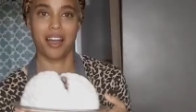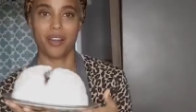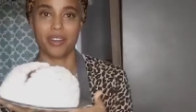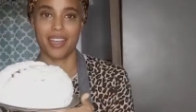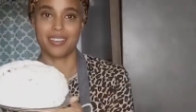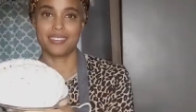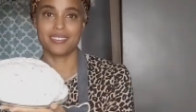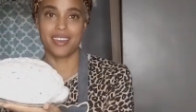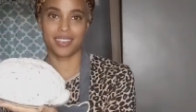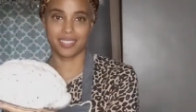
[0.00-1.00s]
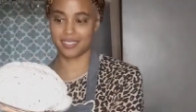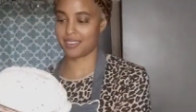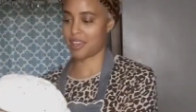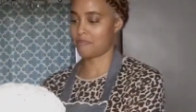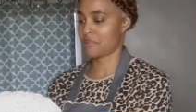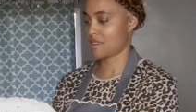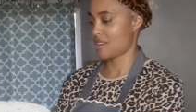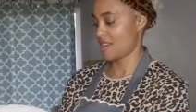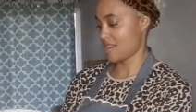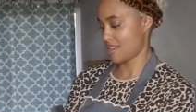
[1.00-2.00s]
Okay, next step
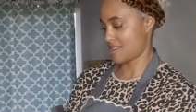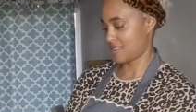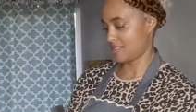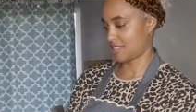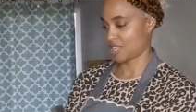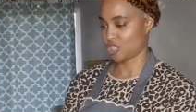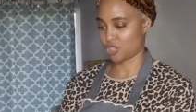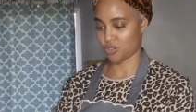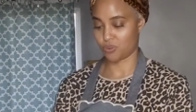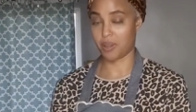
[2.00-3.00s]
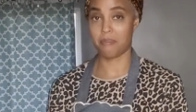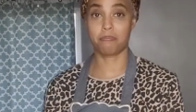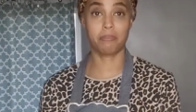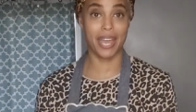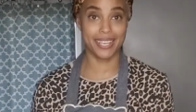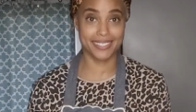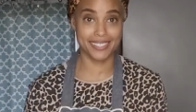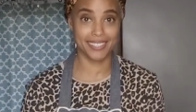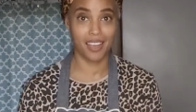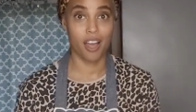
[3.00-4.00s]
is to
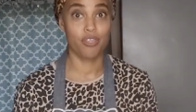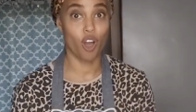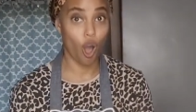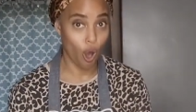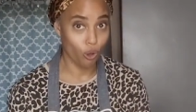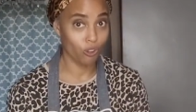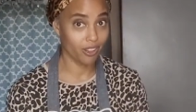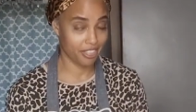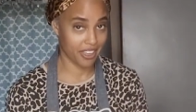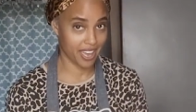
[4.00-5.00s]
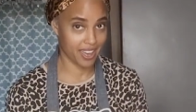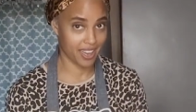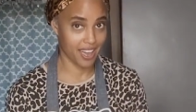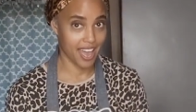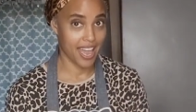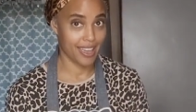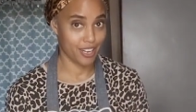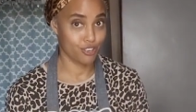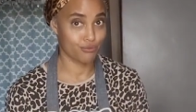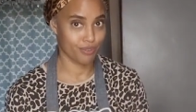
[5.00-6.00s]
baste the whole thing
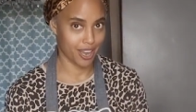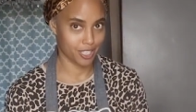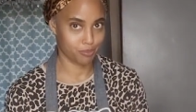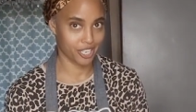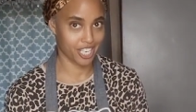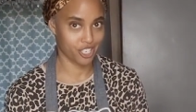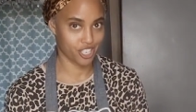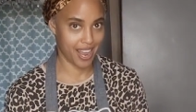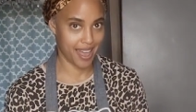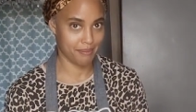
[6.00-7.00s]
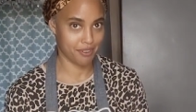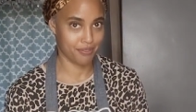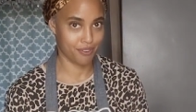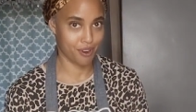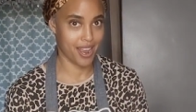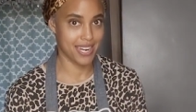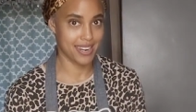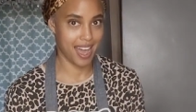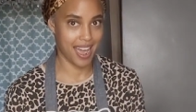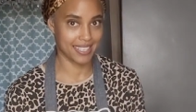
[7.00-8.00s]
in raspberry jam for a
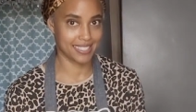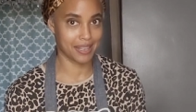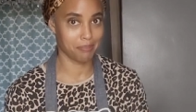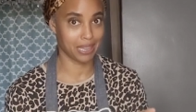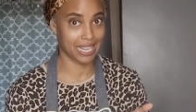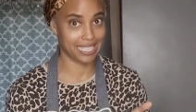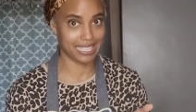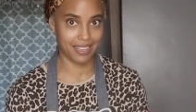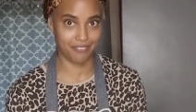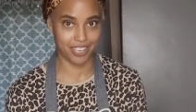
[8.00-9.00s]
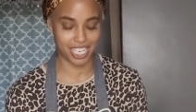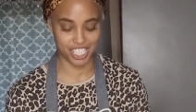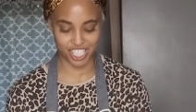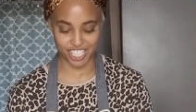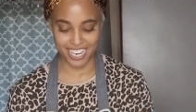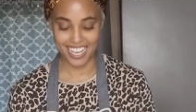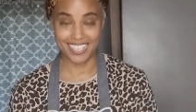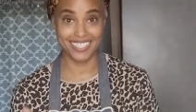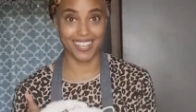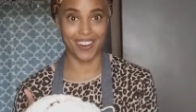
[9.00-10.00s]
nice bloody finish.
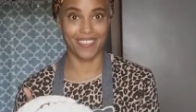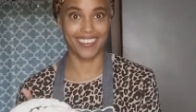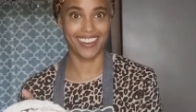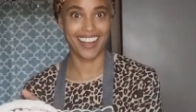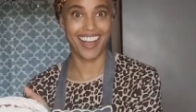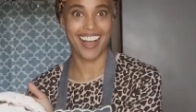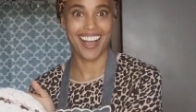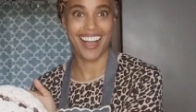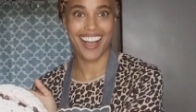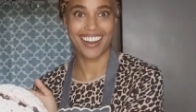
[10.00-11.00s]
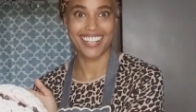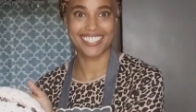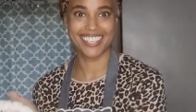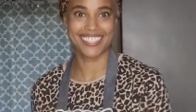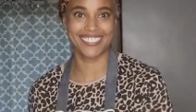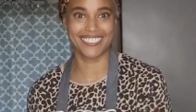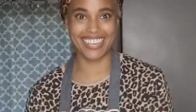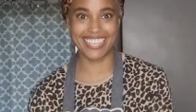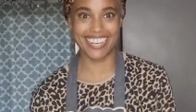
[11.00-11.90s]
So let's get to it.